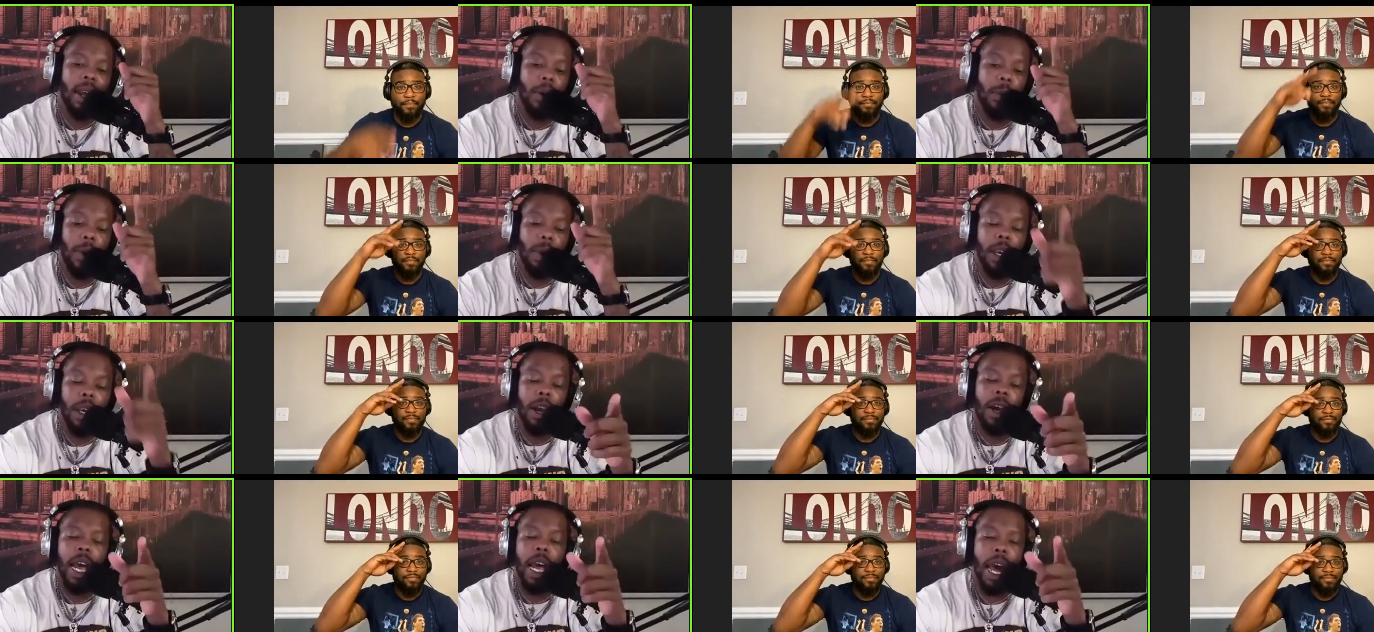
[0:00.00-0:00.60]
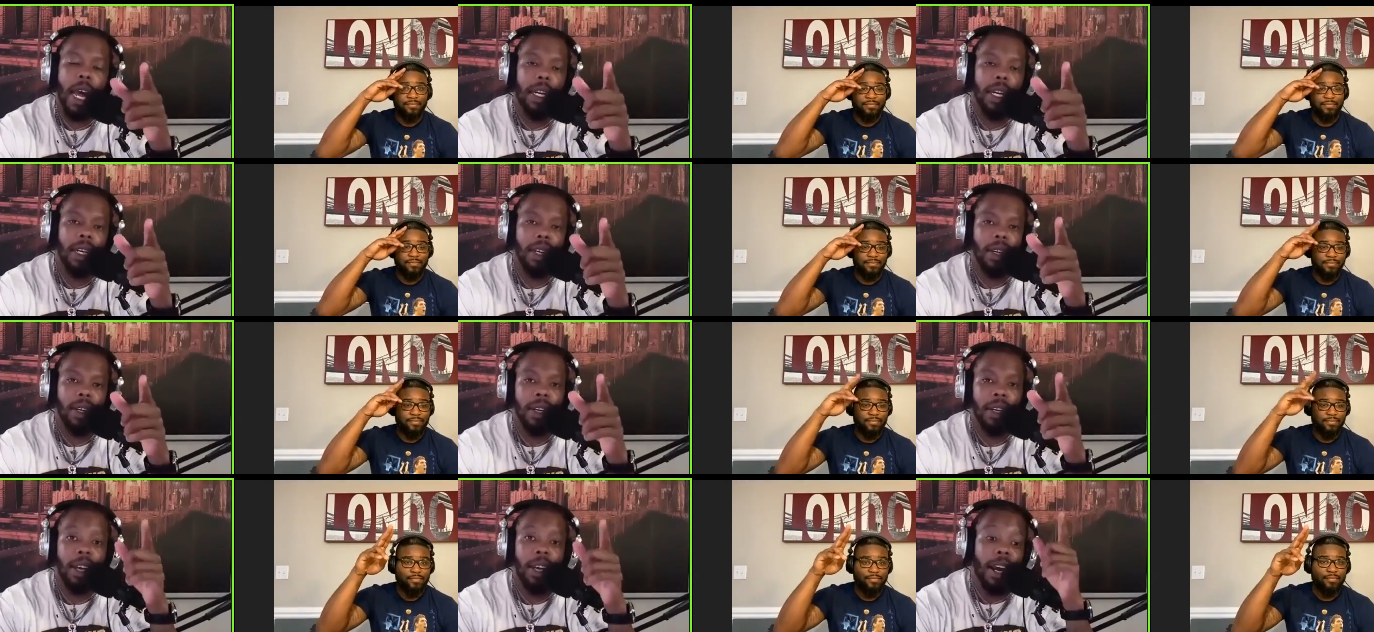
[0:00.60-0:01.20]
Speaker 1: We are out of
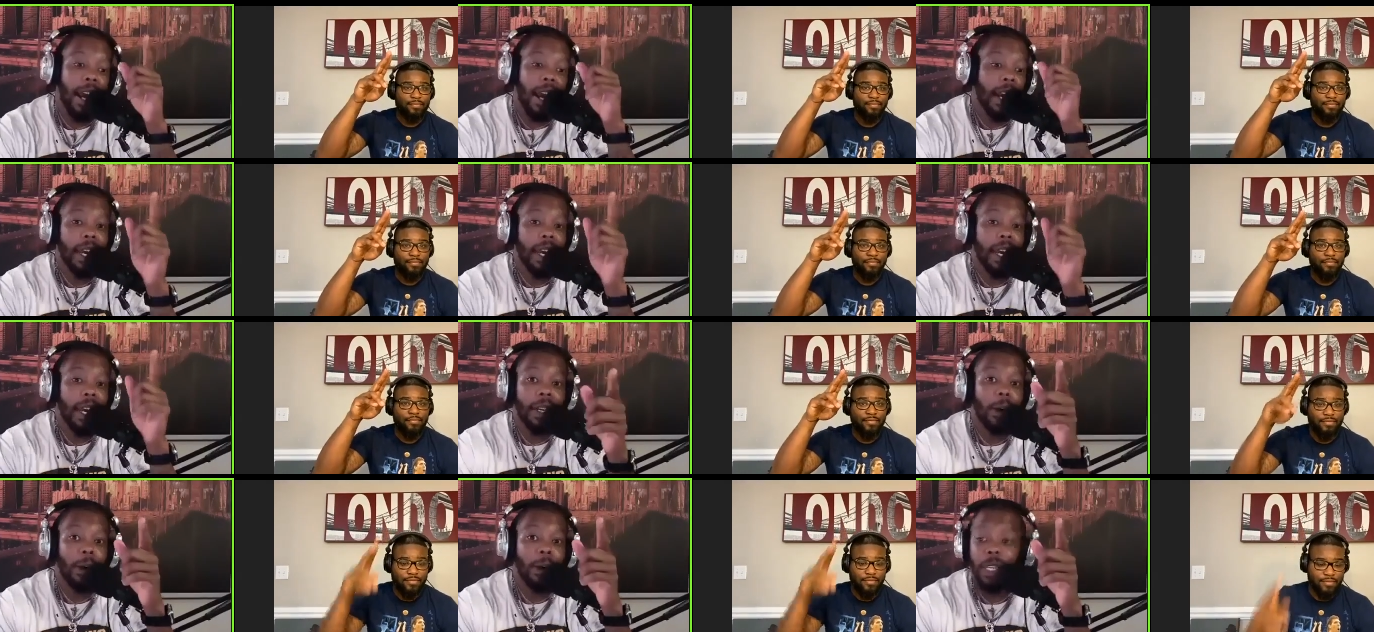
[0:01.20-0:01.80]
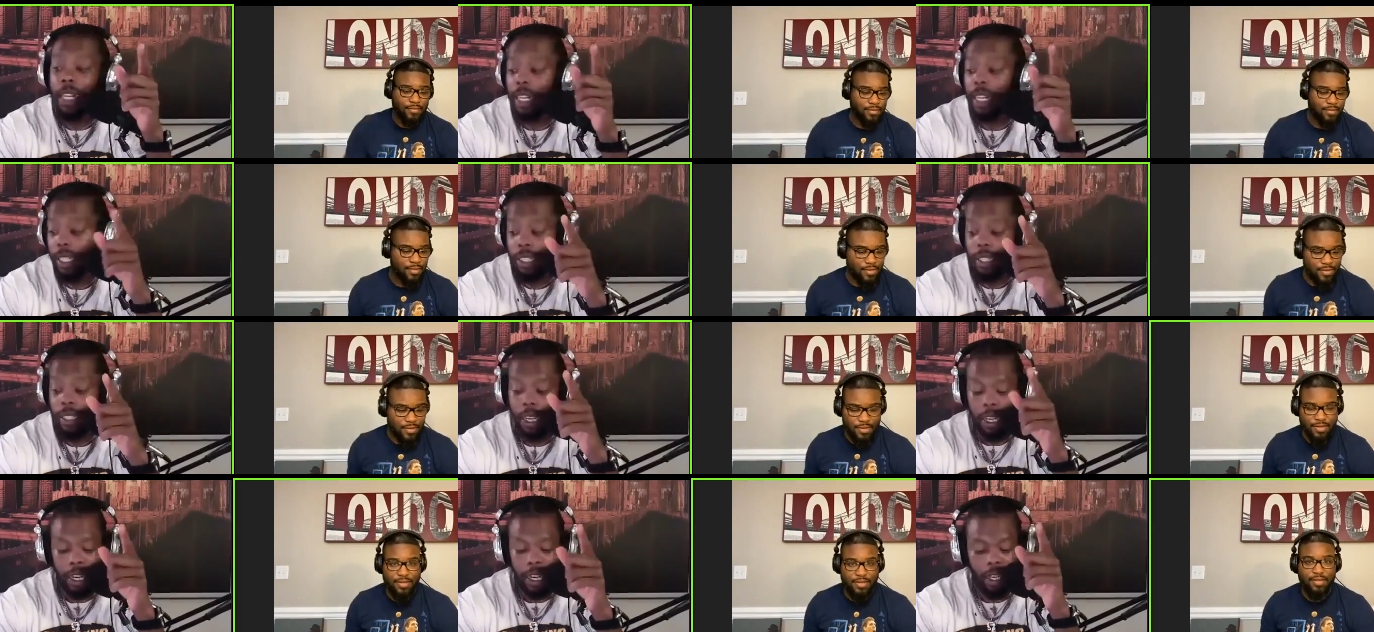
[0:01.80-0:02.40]
here. I gotta go, London.
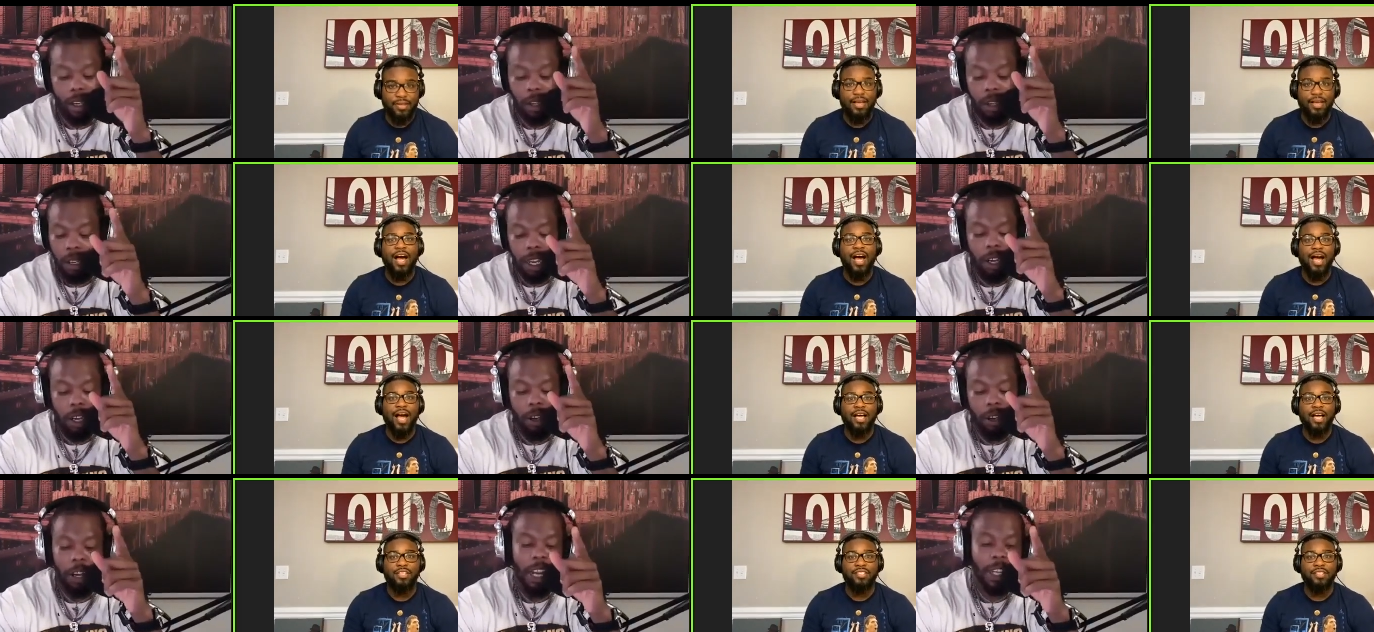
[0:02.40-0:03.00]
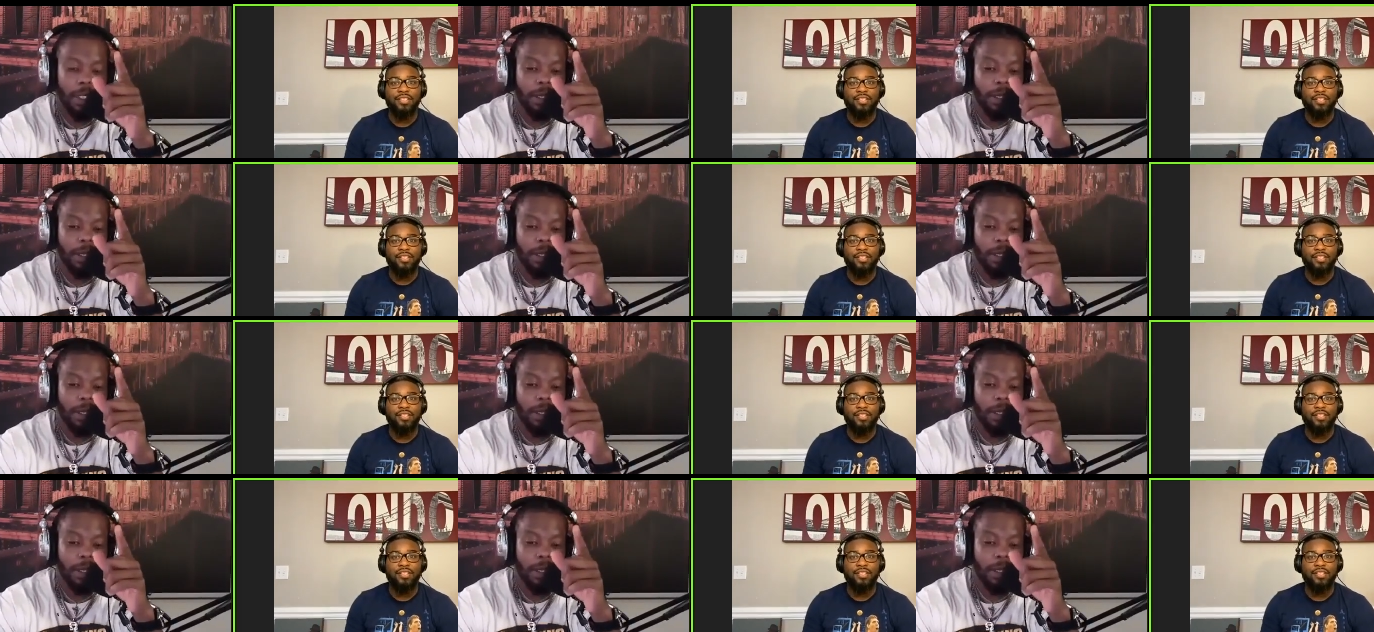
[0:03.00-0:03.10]
I gotta go. I gotta i